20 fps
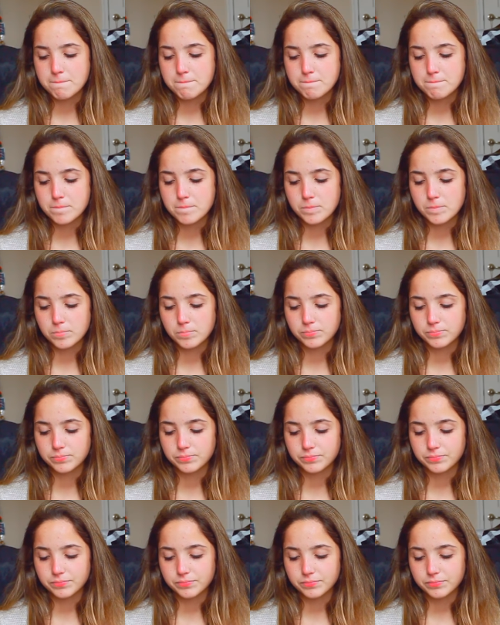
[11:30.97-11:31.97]

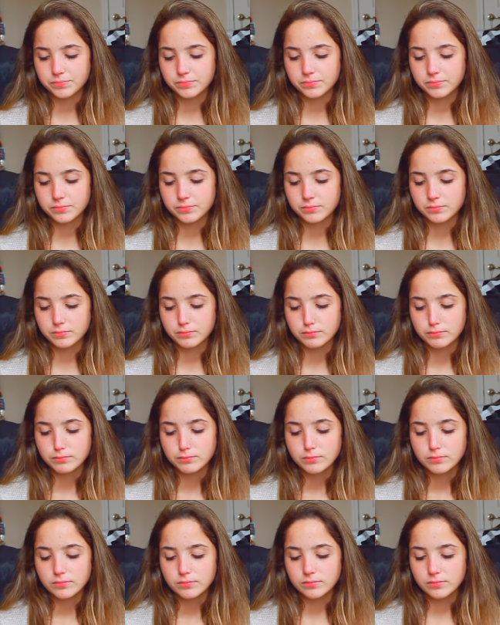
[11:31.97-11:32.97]

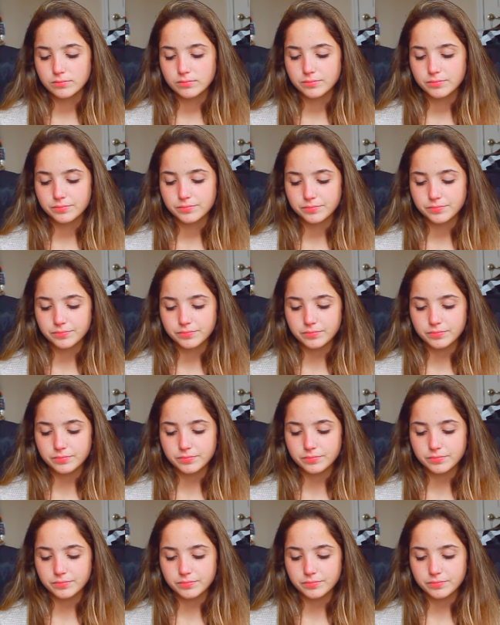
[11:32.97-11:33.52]
No one is speaking in this clip.